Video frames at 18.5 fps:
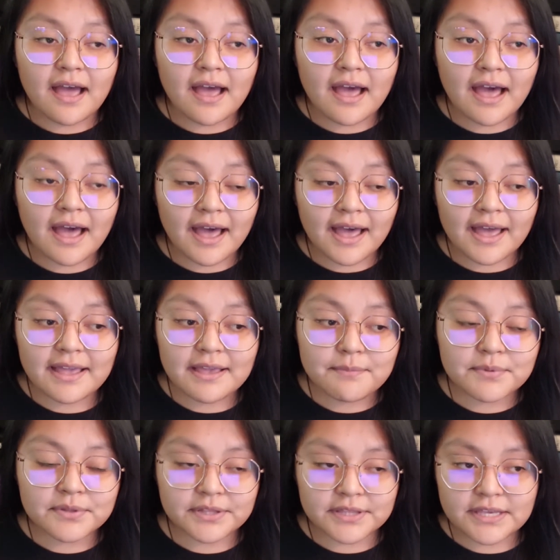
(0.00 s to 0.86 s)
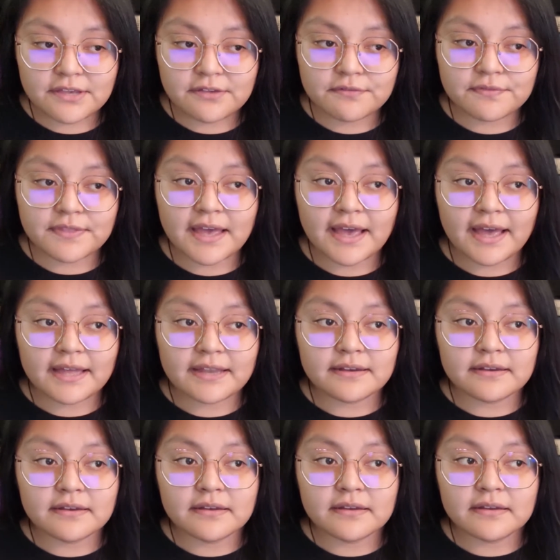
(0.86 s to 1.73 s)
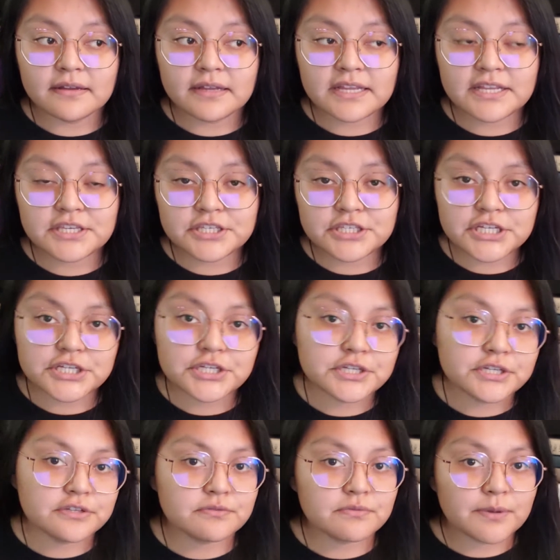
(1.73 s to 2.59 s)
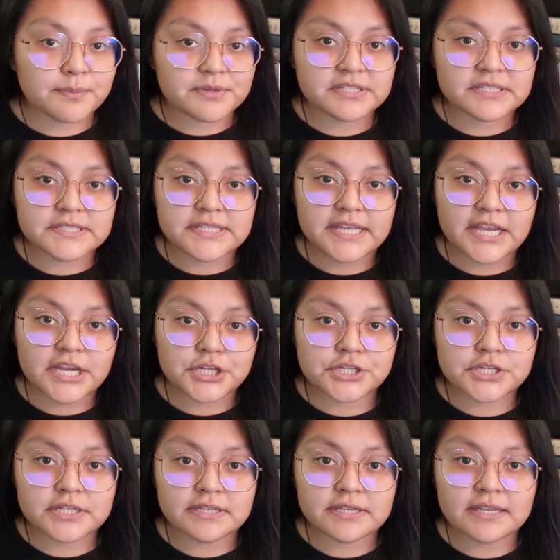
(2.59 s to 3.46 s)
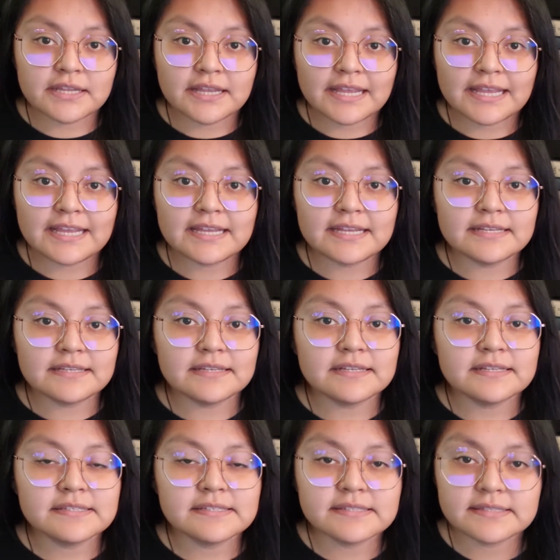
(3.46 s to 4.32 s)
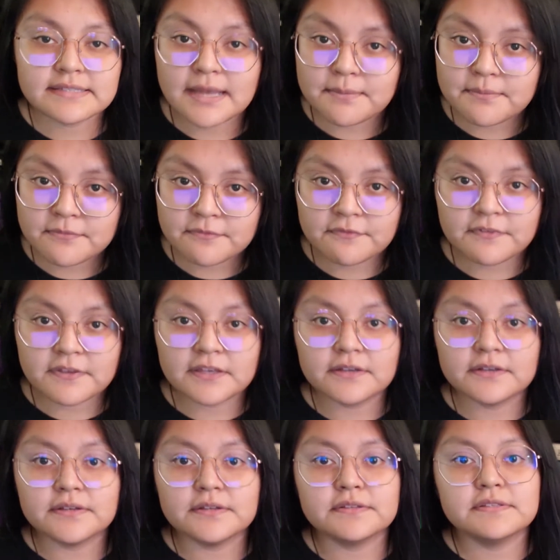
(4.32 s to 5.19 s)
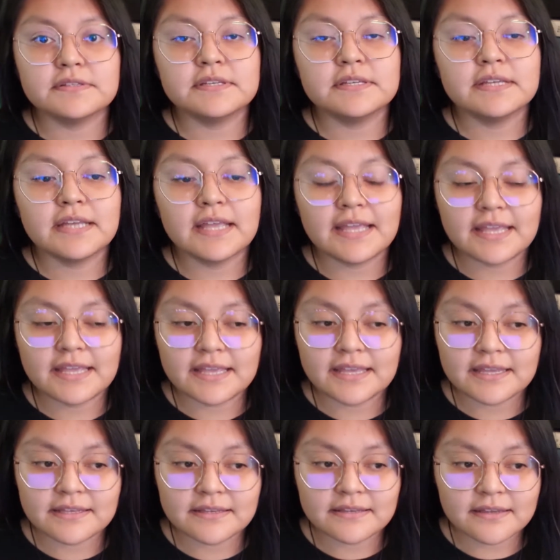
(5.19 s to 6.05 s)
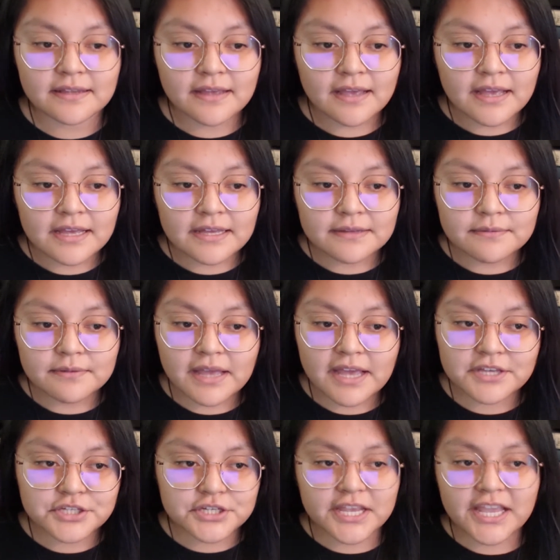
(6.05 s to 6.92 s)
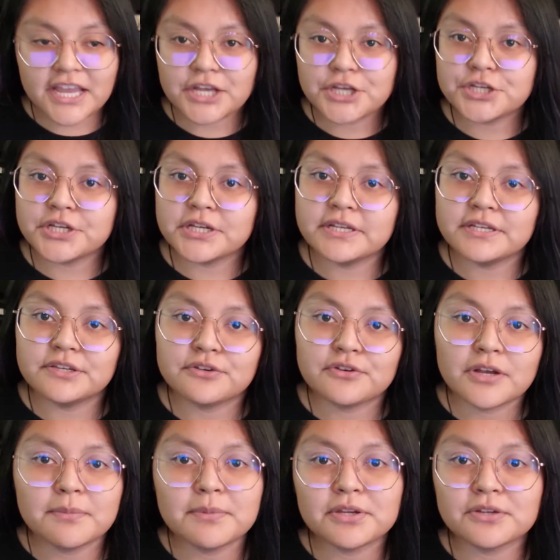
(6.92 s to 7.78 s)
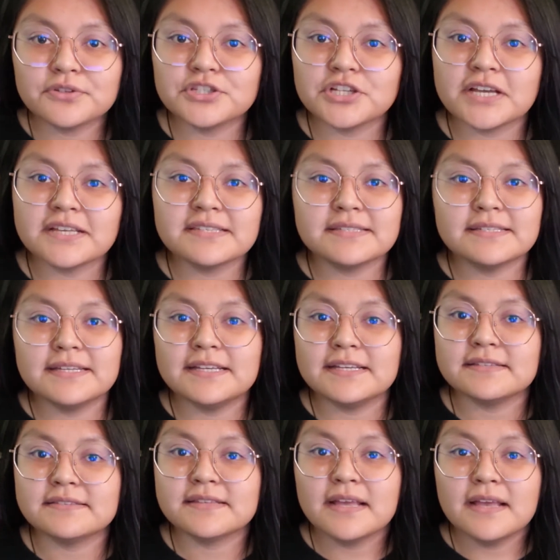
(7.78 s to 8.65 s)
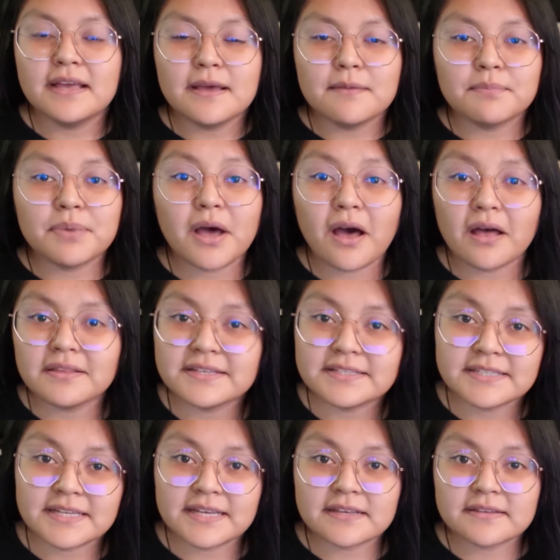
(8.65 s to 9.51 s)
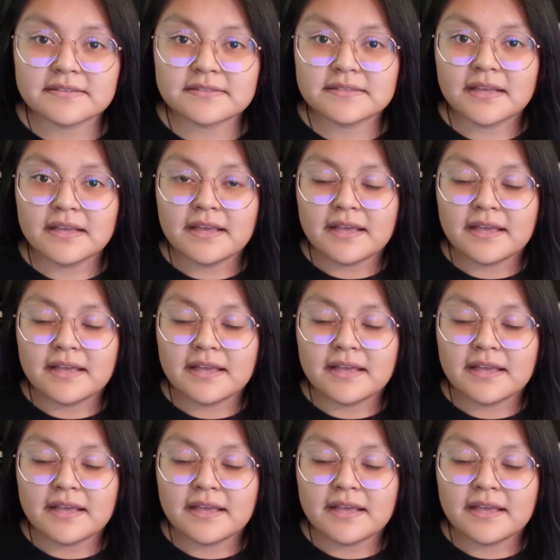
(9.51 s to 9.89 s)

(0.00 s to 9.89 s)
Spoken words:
I believe that Indigenous representation in STEM fields, in education, criminal justice, politics,